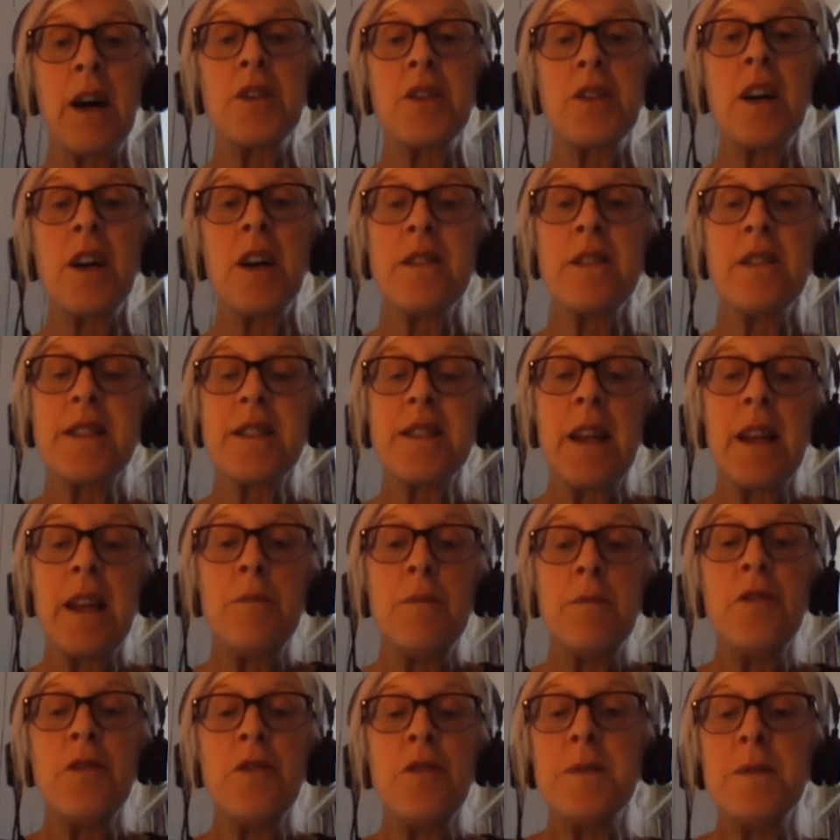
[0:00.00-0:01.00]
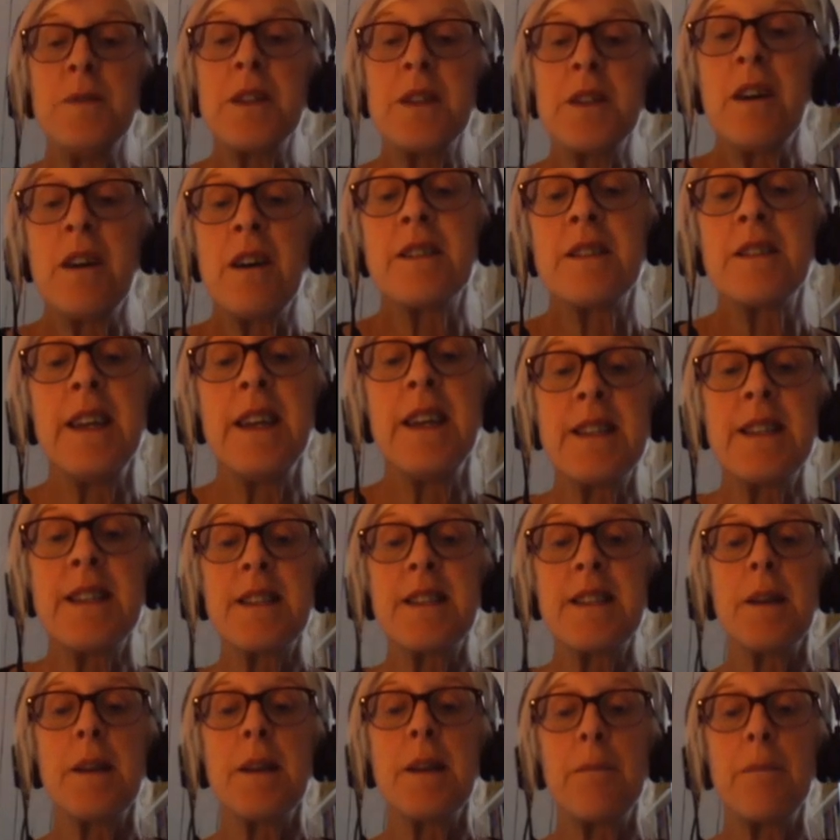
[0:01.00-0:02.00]
Our dance and movement
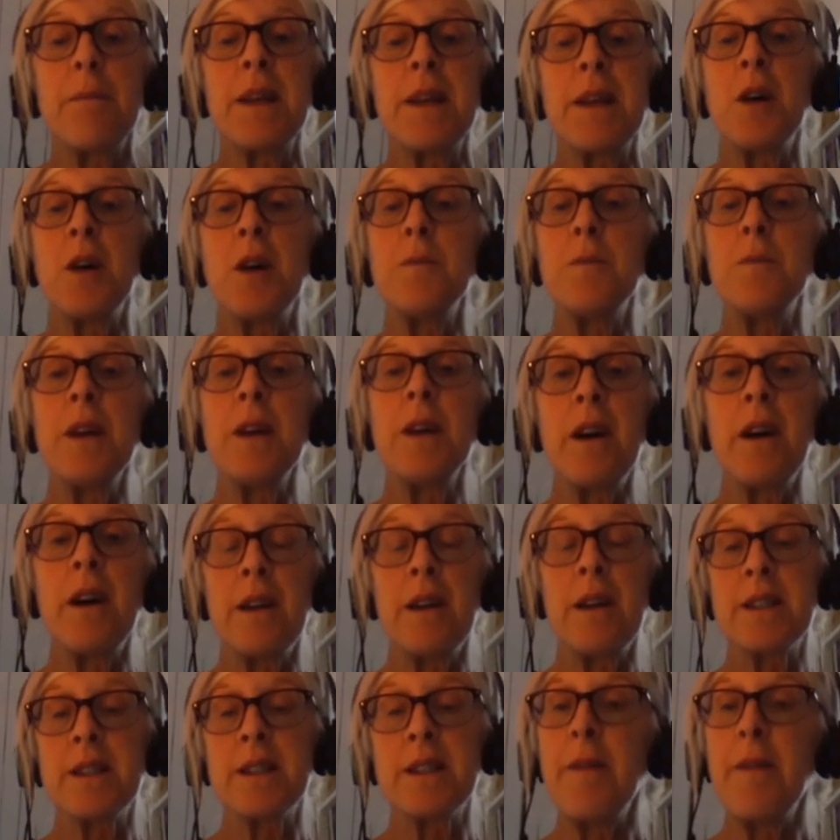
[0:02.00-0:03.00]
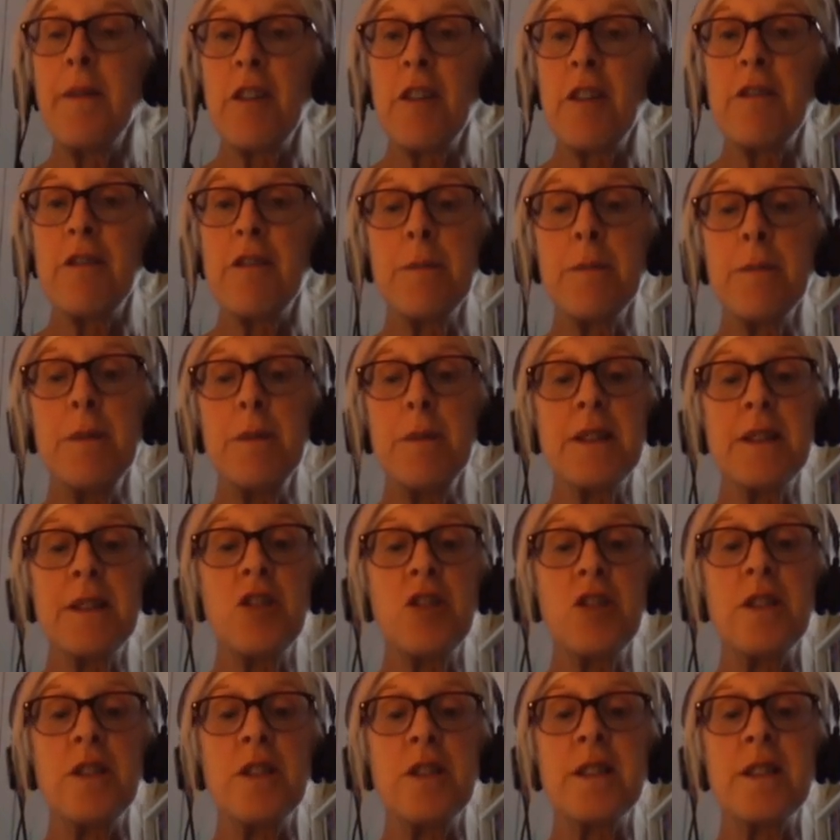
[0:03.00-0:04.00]
artists, plus some of our other
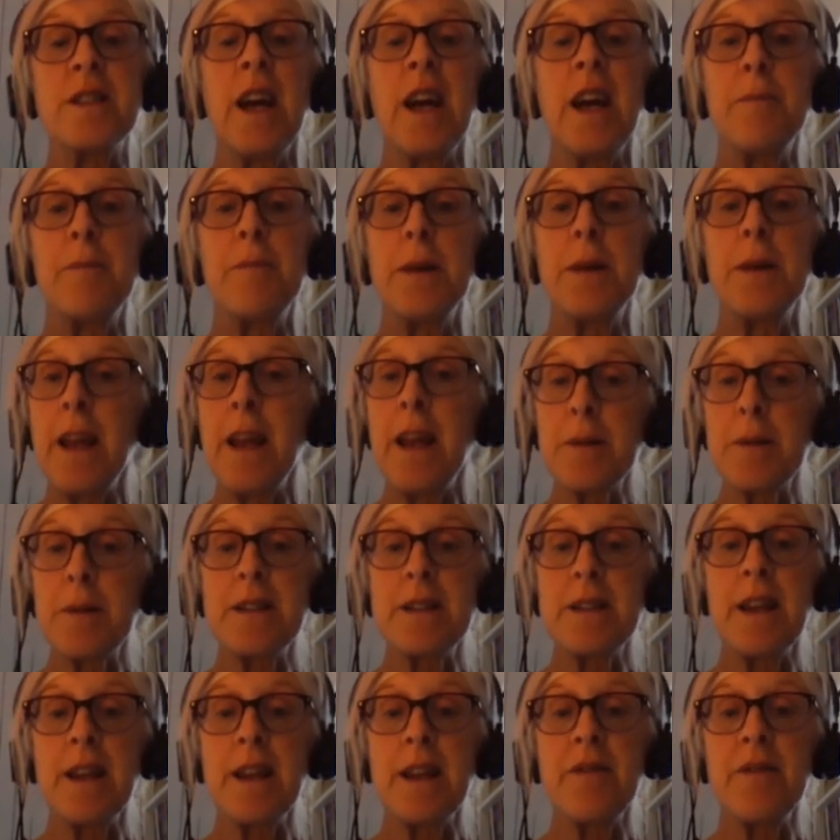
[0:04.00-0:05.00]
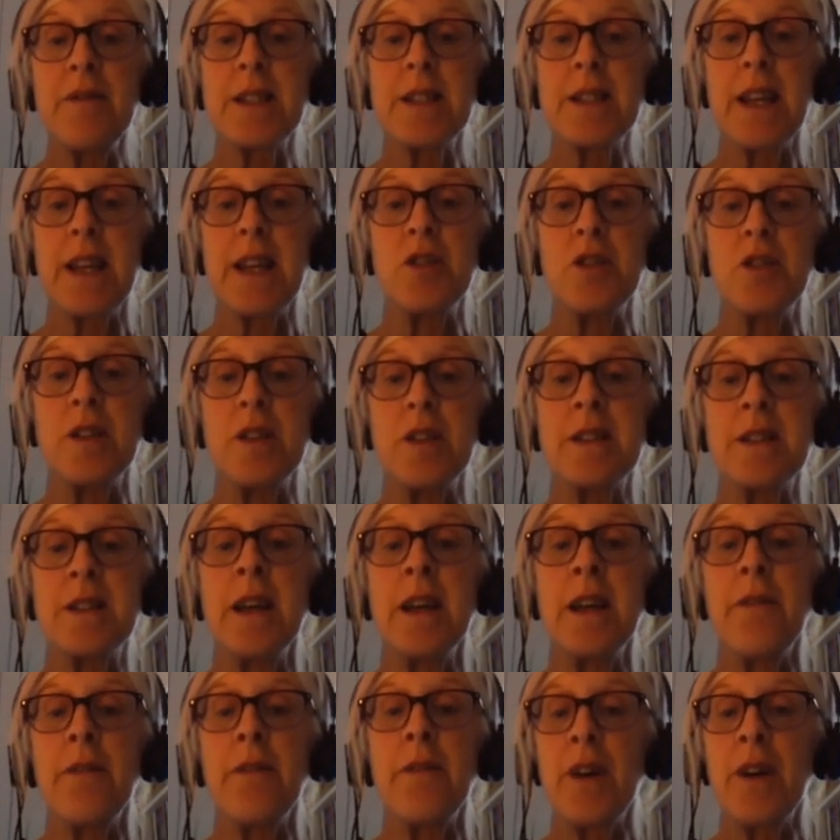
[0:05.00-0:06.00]
musicians, have been able to deliver
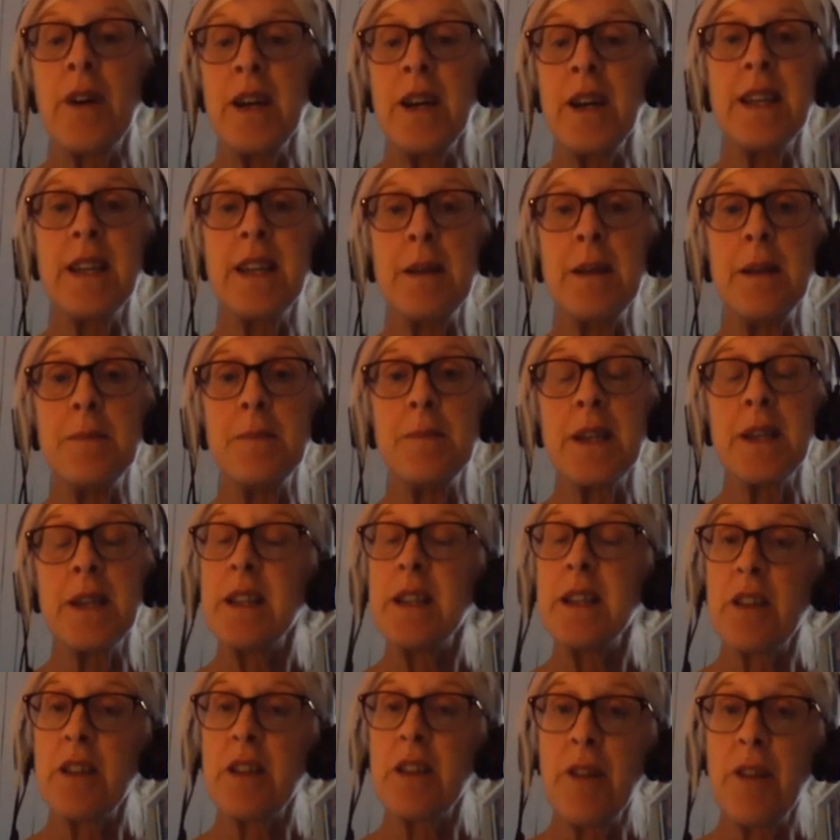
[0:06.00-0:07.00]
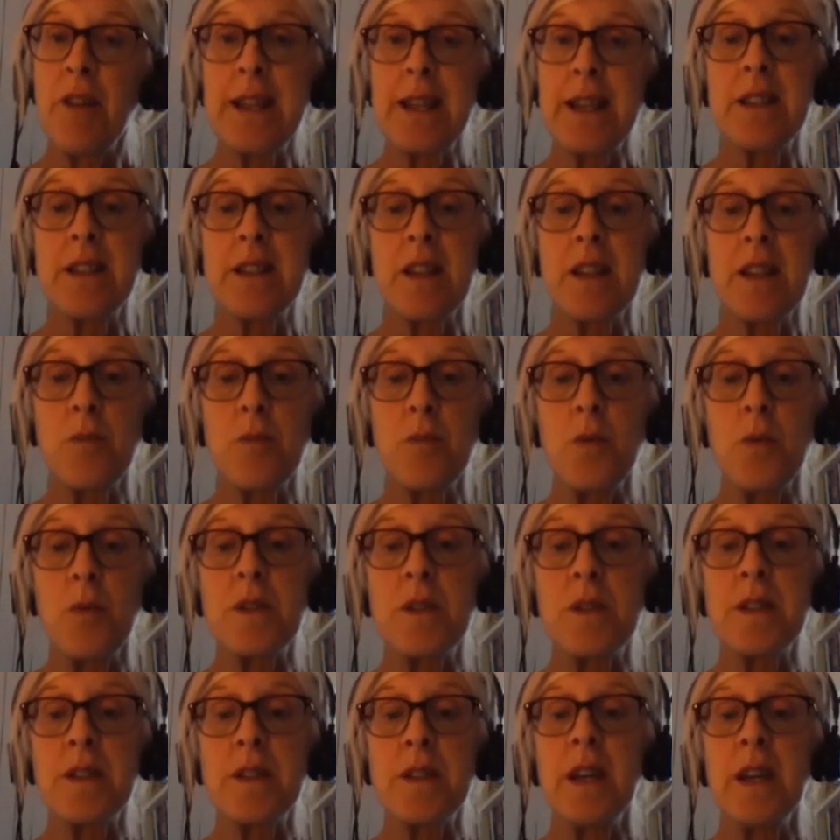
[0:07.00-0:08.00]
sessions via Teams directly to the
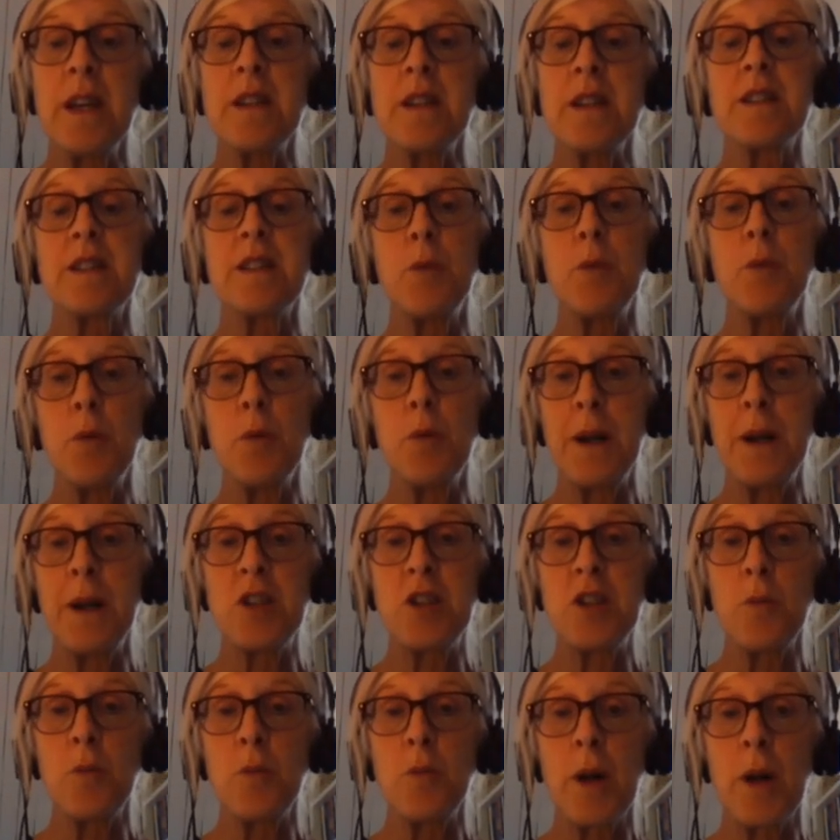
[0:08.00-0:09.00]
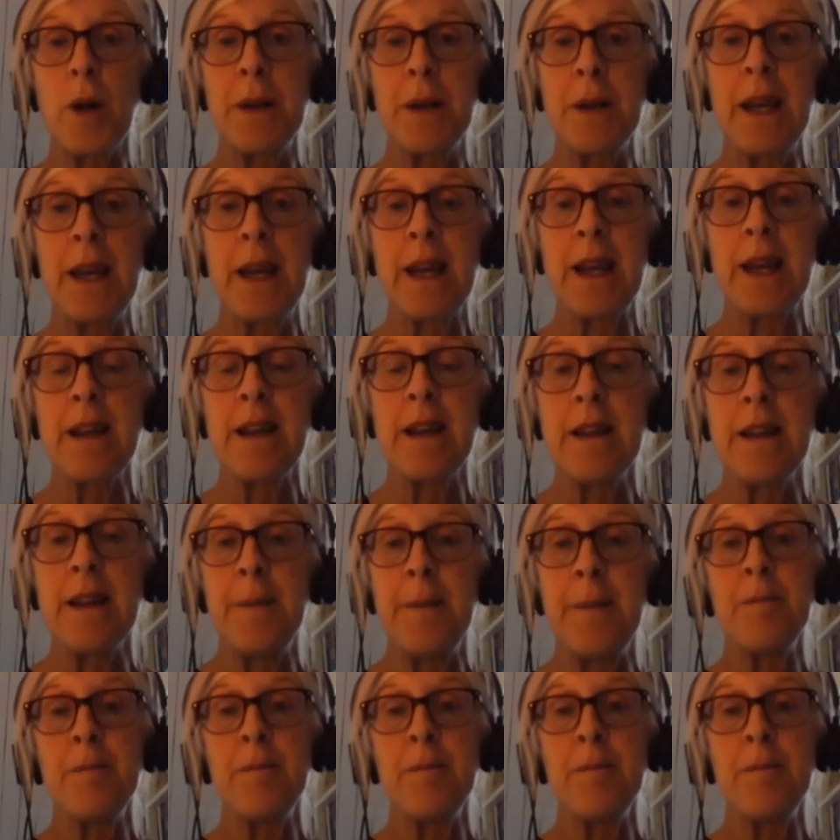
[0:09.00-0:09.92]
wards to support patient wellbeing.